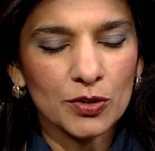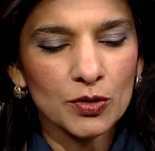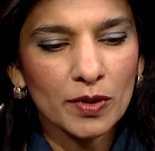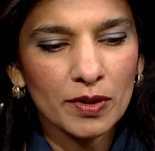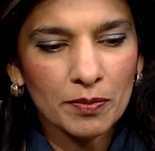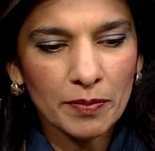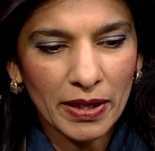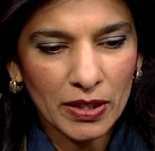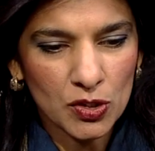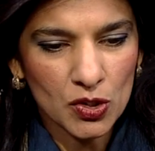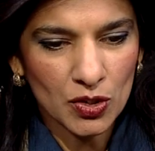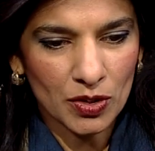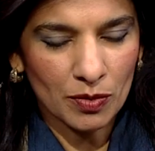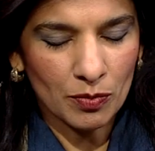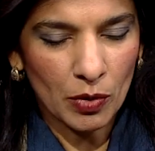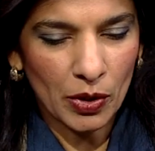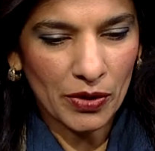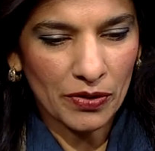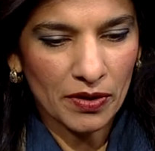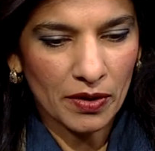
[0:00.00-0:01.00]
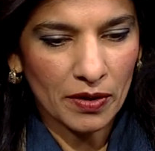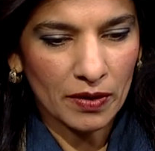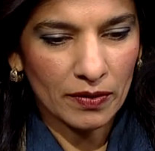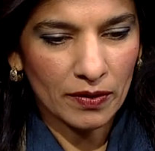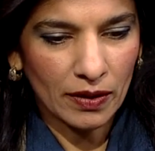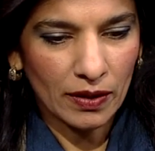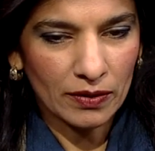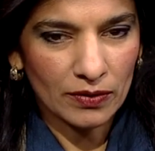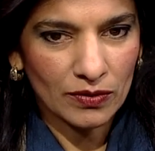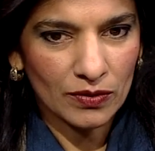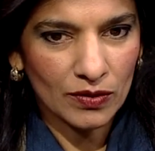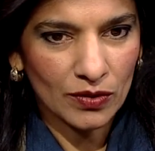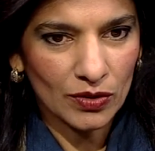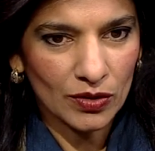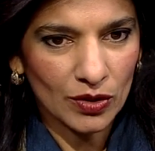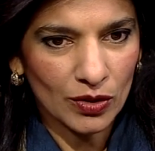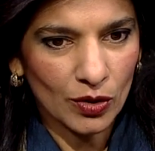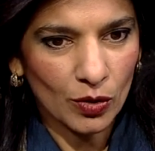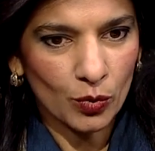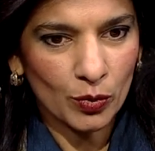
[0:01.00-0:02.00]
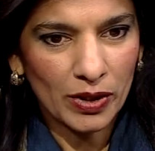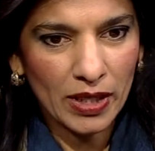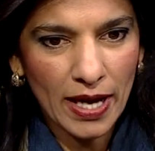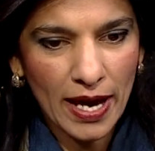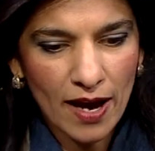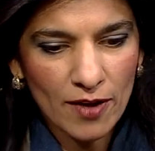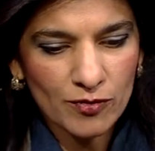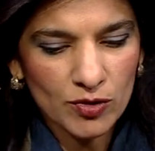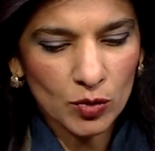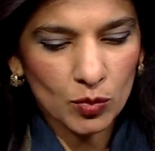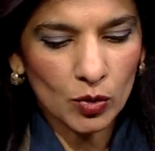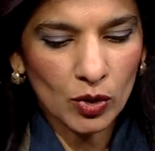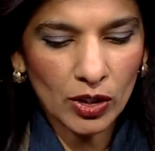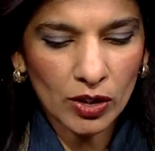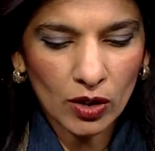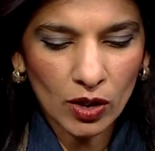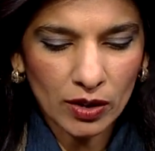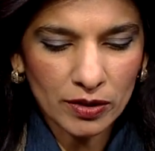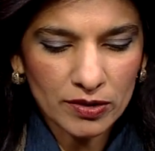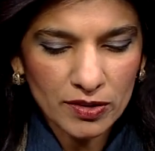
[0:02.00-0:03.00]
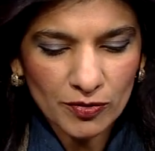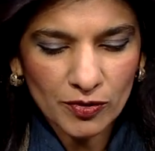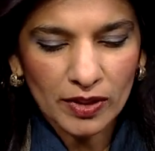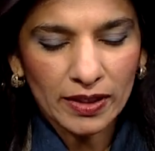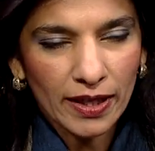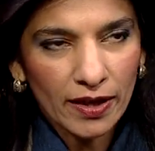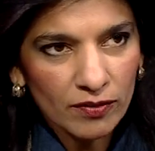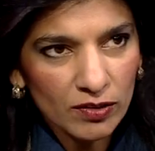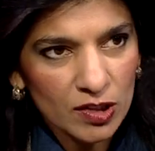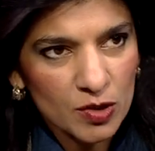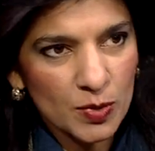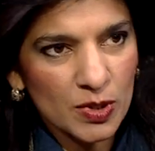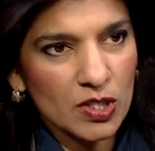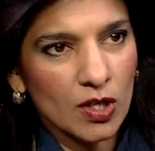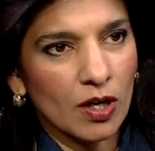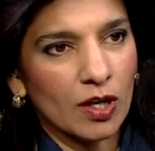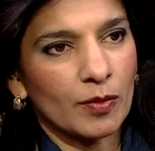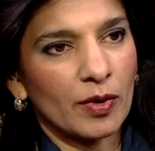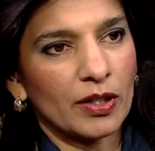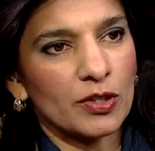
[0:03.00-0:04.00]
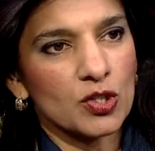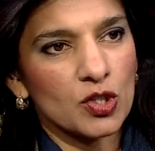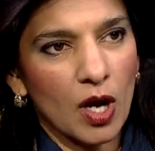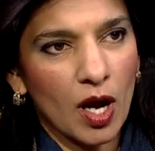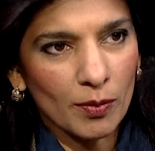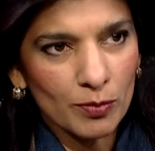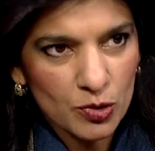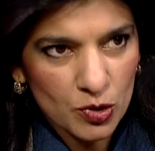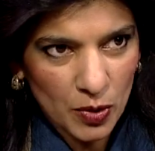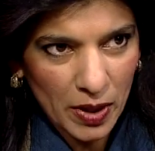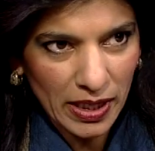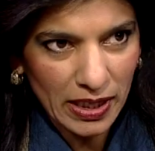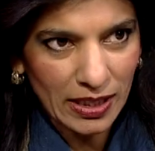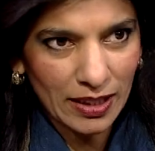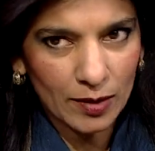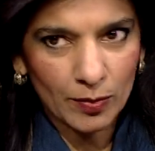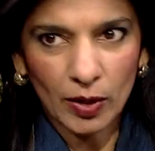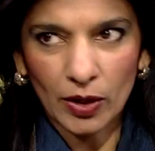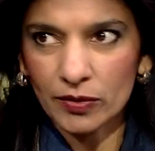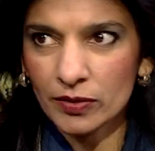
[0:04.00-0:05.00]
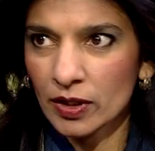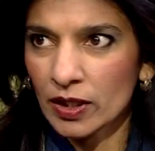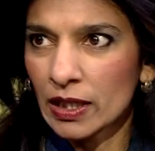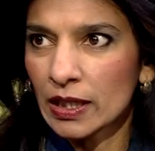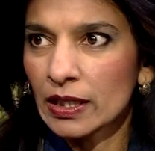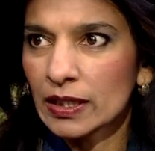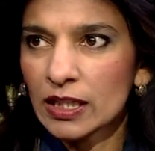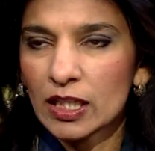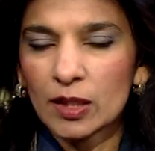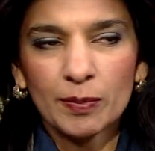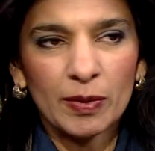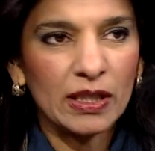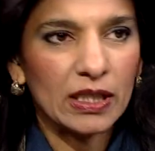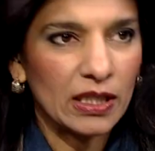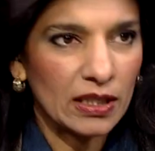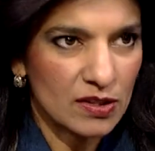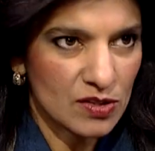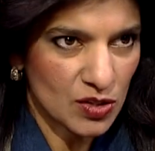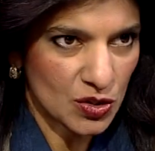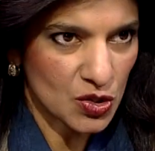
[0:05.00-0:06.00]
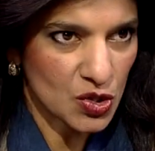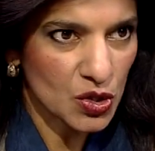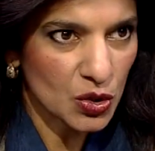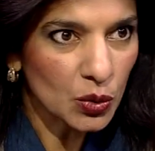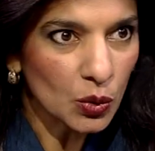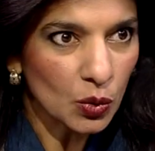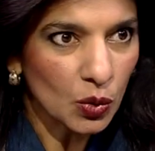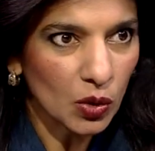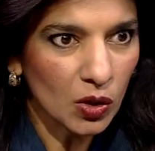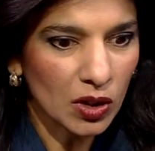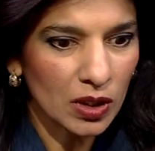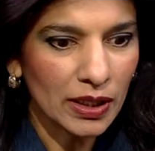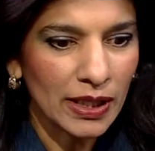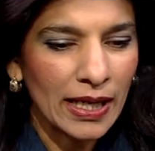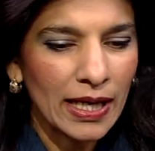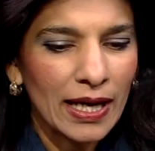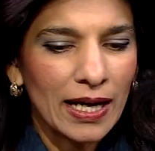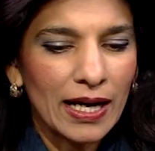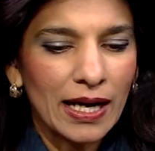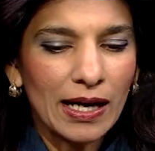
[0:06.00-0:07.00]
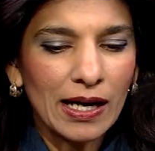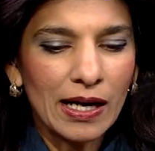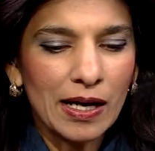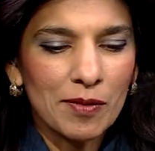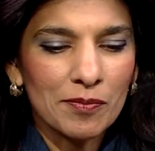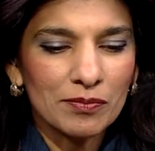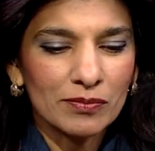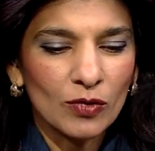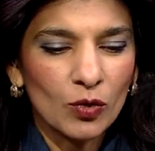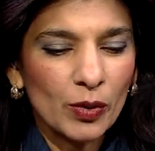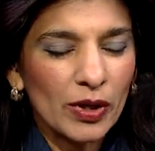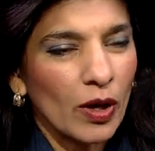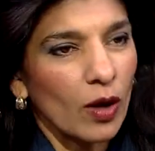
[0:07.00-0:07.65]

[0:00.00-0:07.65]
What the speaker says: you had mentioned, Martha, that, you know, we have to work on different levels. We talk about job training, about keeping kids in school. We